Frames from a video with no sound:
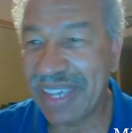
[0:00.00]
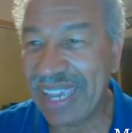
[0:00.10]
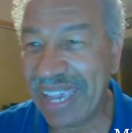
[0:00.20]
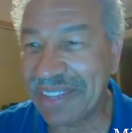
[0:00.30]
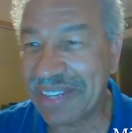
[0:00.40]

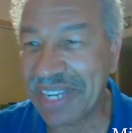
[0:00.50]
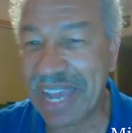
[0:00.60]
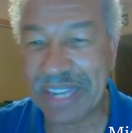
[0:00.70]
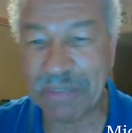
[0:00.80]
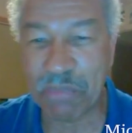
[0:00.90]
And a
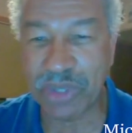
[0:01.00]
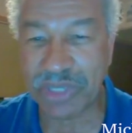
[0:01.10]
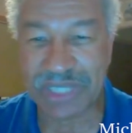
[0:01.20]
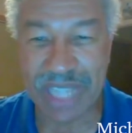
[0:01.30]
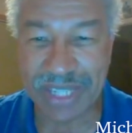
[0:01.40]
guy on a
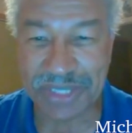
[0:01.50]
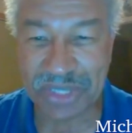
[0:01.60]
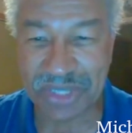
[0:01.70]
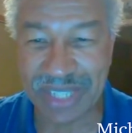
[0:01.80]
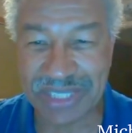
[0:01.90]
motorcycle
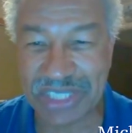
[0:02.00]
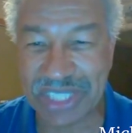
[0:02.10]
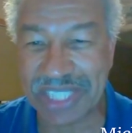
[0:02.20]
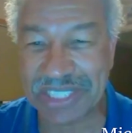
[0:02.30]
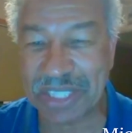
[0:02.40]
is trying to
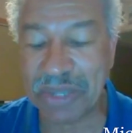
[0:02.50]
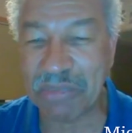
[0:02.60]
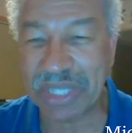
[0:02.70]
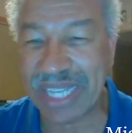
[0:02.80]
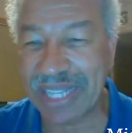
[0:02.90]
chase
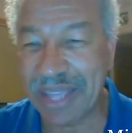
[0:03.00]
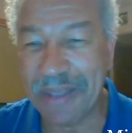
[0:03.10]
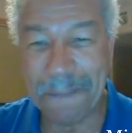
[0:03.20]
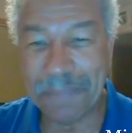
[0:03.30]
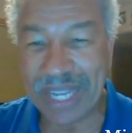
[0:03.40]
him. And then
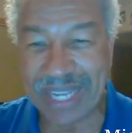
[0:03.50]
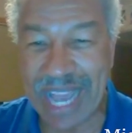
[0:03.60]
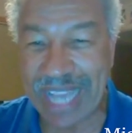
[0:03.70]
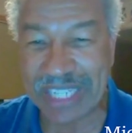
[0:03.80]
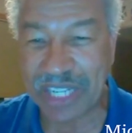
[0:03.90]
a
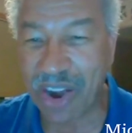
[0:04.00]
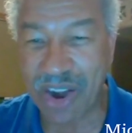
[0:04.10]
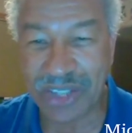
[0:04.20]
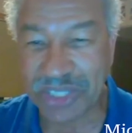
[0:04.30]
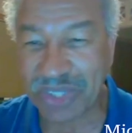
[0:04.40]
guy in a
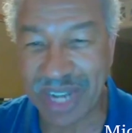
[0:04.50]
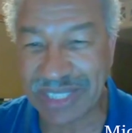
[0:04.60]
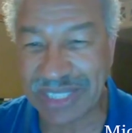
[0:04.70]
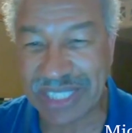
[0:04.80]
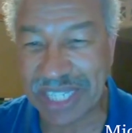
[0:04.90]
car is
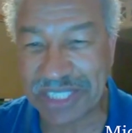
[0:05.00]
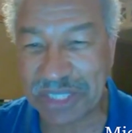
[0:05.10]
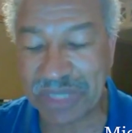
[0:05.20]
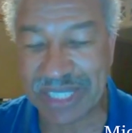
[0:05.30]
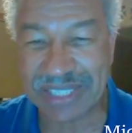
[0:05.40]
trying to chase
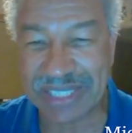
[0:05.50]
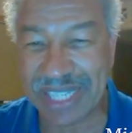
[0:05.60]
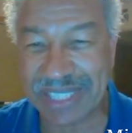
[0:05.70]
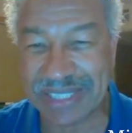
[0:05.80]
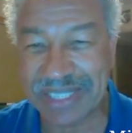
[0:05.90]
him. And he
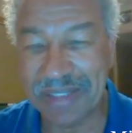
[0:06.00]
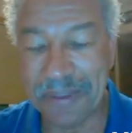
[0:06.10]
says,